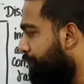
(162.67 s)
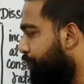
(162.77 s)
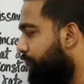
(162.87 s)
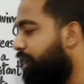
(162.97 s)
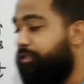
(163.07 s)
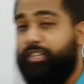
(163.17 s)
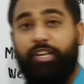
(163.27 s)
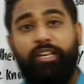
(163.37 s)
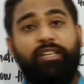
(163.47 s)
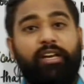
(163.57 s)
component, which
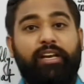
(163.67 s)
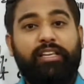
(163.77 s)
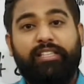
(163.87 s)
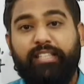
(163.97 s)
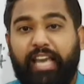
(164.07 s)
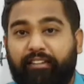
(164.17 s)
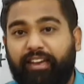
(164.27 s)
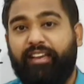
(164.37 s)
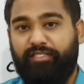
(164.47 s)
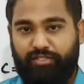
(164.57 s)
is
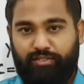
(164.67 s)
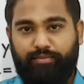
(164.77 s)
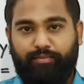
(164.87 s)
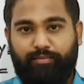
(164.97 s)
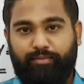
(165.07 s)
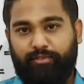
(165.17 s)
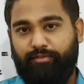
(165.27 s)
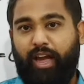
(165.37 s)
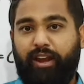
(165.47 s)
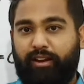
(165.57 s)
savings.
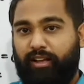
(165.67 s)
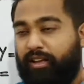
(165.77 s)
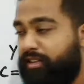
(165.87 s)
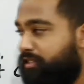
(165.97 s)
Fine,